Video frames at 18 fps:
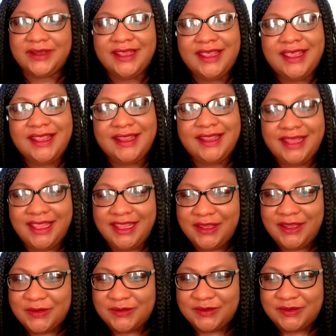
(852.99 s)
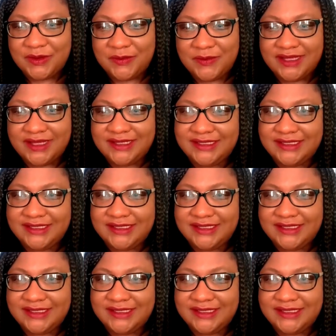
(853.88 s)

Thank you so All much. Right.